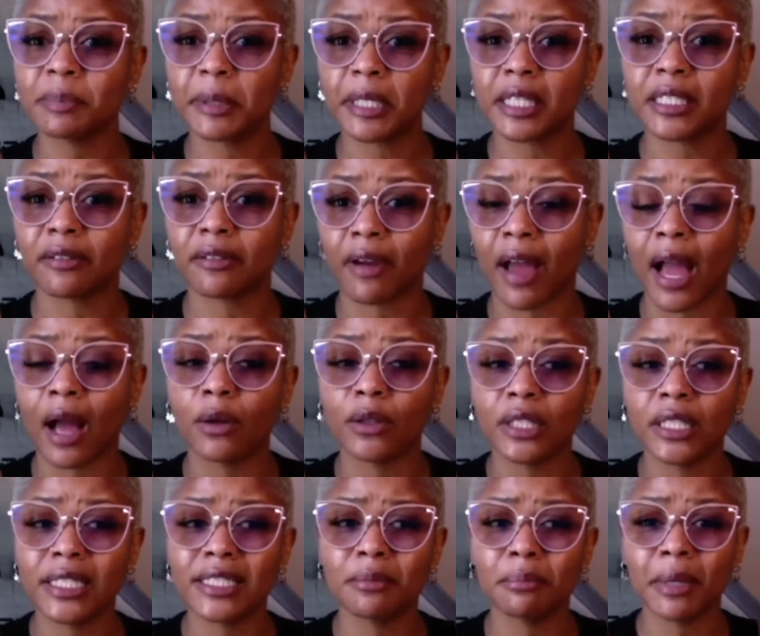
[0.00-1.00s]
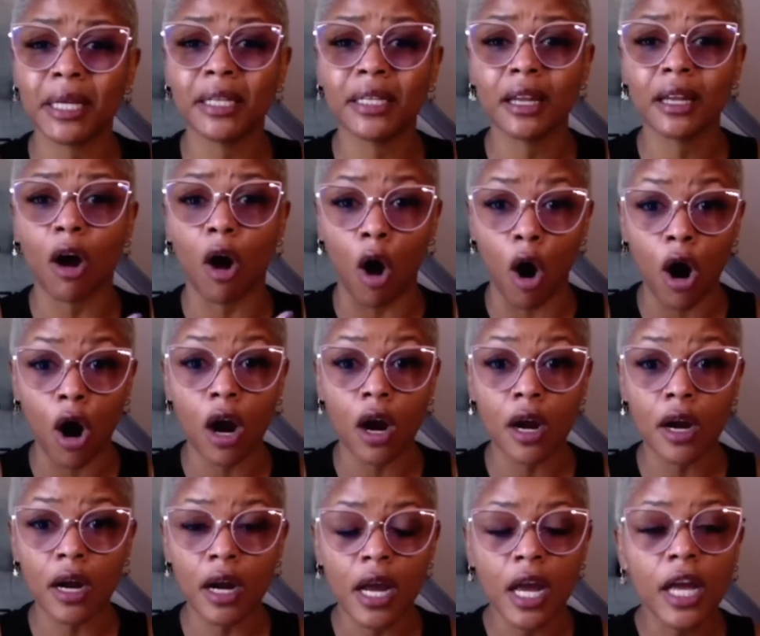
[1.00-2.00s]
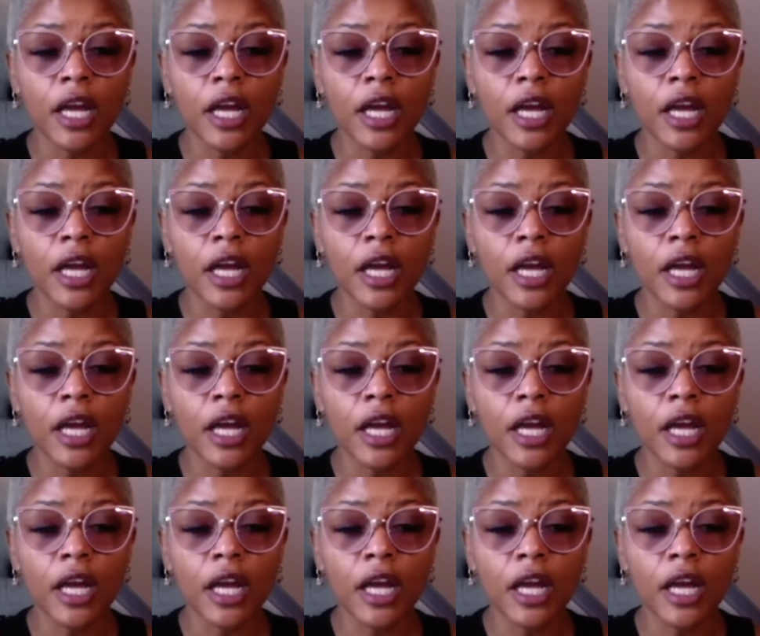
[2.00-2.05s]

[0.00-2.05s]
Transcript: because of how these men are,